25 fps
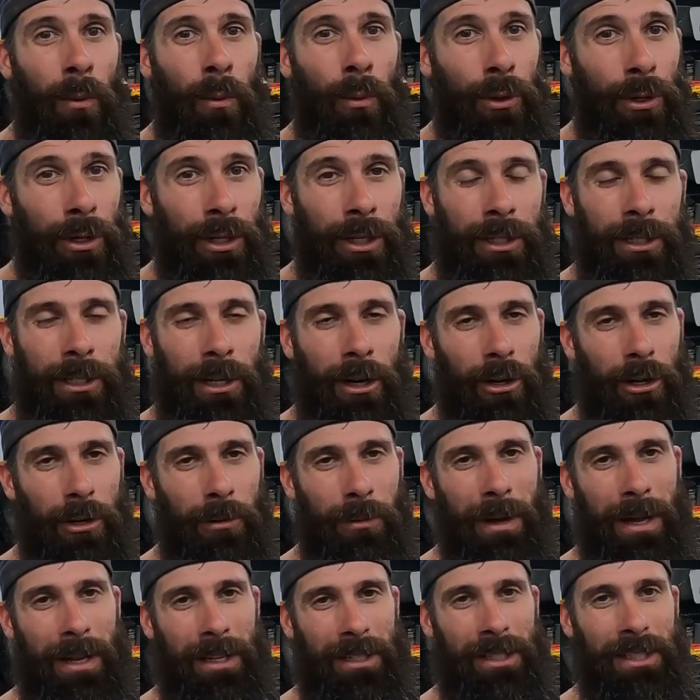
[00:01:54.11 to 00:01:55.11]
We're going to talk
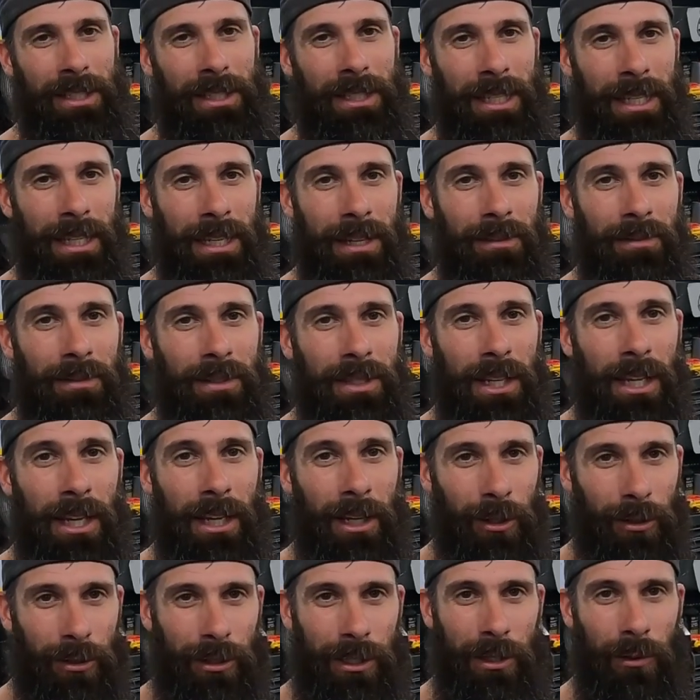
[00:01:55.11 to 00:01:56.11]
about Steve's
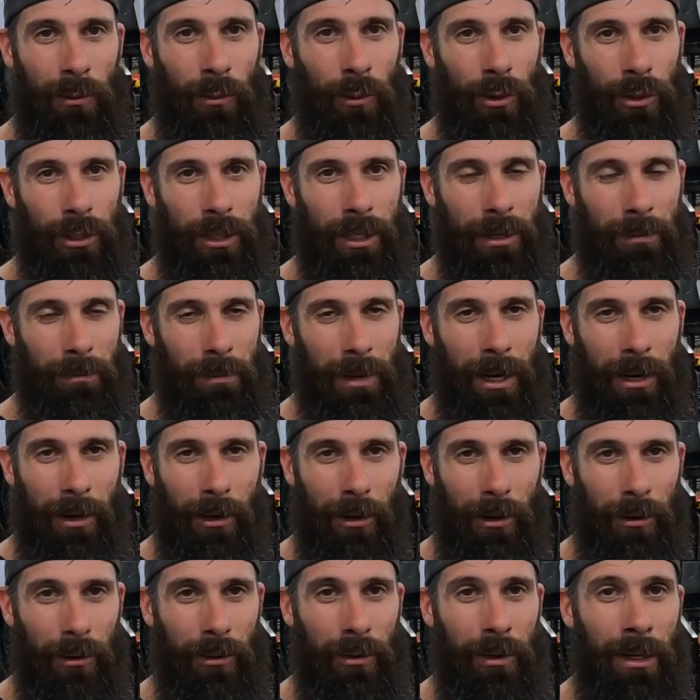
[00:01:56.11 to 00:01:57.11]
LT1
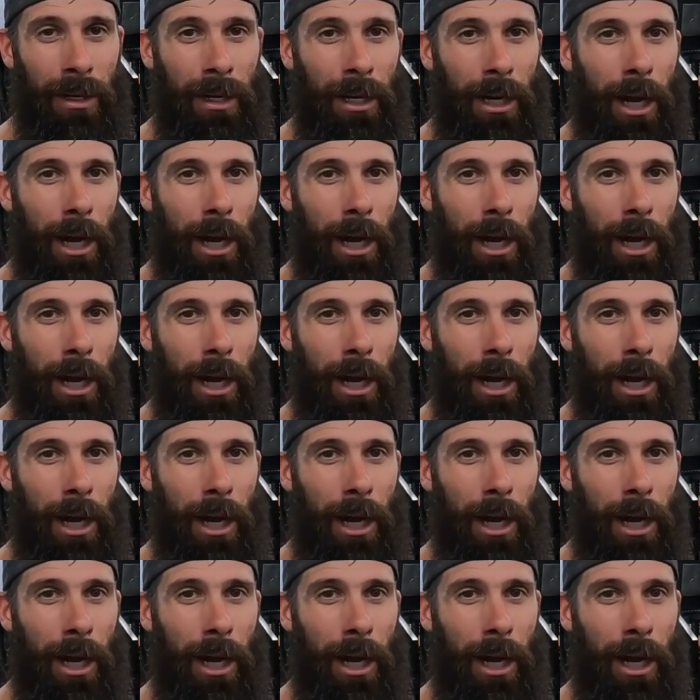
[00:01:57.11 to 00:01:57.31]
Camaro,